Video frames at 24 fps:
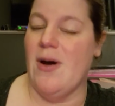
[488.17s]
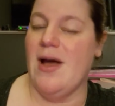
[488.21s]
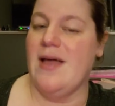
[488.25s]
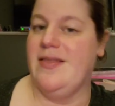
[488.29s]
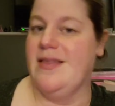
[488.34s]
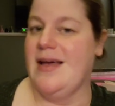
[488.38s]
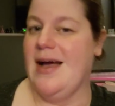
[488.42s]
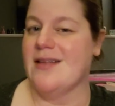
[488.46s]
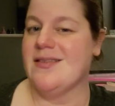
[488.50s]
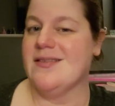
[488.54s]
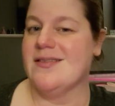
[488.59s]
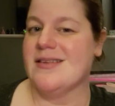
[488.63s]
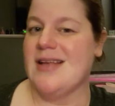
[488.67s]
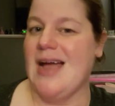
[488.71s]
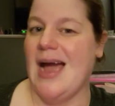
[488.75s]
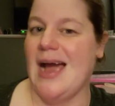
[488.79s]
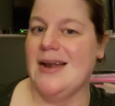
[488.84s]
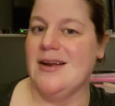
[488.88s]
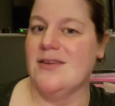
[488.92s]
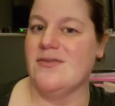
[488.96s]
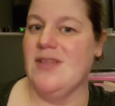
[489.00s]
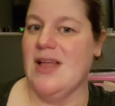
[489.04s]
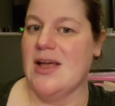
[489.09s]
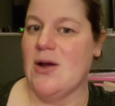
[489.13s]
and that's
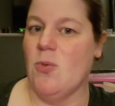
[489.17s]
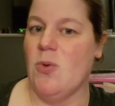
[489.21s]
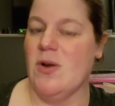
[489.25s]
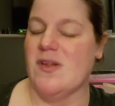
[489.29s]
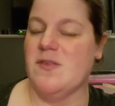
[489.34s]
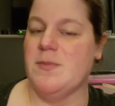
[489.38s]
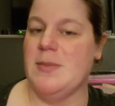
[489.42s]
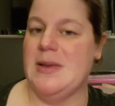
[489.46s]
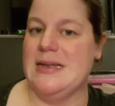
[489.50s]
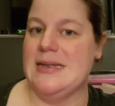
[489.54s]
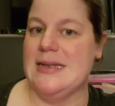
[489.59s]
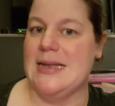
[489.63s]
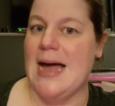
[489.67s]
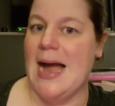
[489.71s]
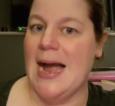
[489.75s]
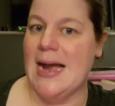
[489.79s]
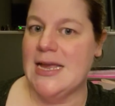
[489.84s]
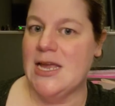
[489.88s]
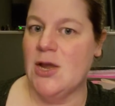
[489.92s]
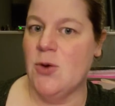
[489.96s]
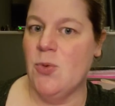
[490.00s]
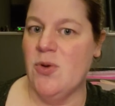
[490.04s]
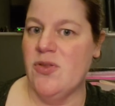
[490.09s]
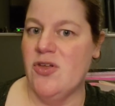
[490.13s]
kind of like what's been
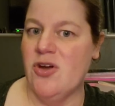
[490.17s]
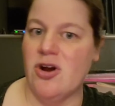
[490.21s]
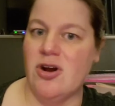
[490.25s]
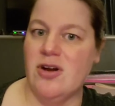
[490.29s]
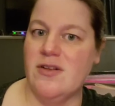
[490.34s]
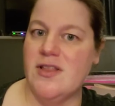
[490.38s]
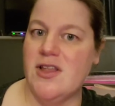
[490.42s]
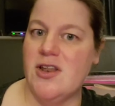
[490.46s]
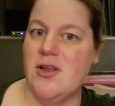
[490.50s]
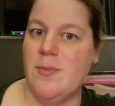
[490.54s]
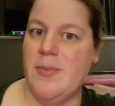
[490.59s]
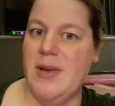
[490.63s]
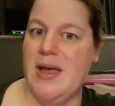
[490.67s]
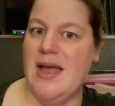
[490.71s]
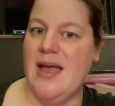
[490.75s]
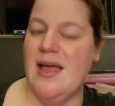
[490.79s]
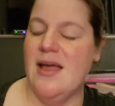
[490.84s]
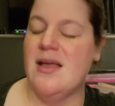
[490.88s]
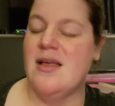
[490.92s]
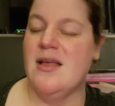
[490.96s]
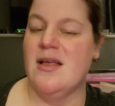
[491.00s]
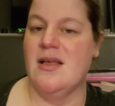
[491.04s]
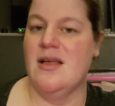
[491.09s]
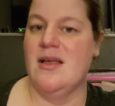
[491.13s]
lacking with her a little
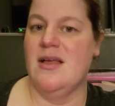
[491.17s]
bit.